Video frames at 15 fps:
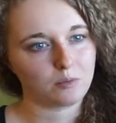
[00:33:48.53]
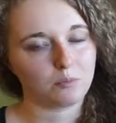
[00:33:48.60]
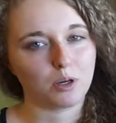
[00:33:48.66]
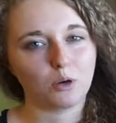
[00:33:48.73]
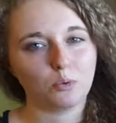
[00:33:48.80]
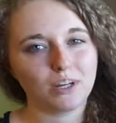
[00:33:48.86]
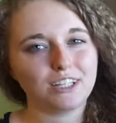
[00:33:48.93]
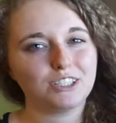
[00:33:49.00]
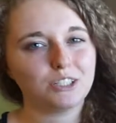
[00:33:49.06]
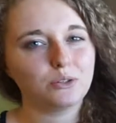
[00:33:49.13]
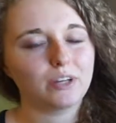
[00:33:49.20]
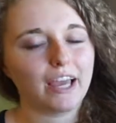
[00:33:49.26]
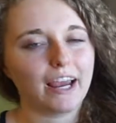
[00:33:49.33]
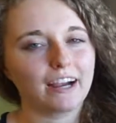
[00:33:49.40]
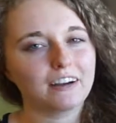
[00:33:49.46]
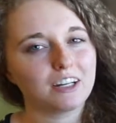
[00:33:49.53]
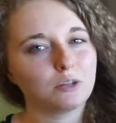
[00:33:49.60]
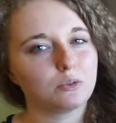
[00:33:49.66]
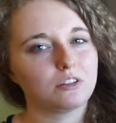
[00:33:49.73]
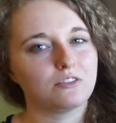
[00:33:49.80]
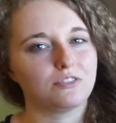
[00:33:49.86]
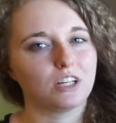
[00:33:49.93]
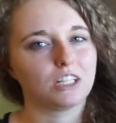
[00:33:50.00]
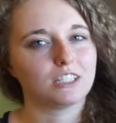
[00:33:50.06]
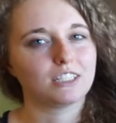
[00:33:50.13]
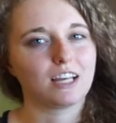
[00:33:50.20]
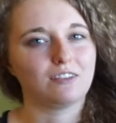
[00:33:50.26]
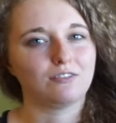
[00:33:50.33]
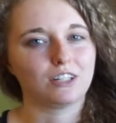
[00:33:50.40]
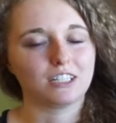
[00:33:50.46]
But we do carry with us
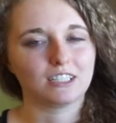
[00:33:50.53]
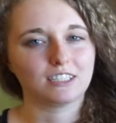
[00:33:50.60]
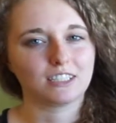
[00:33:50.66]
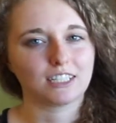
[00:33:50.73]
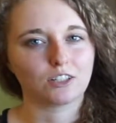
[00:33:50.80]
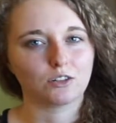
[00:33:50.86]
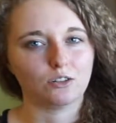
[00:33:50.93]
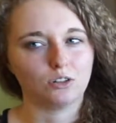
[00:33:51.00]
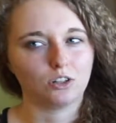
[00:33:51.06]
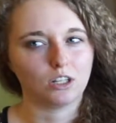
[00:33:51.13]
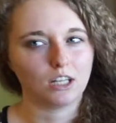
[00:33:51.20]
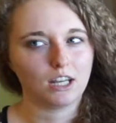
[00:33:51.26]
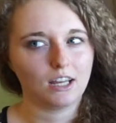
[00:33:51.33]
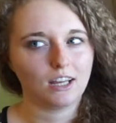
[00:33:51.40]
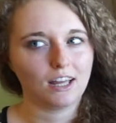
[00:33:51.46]
every single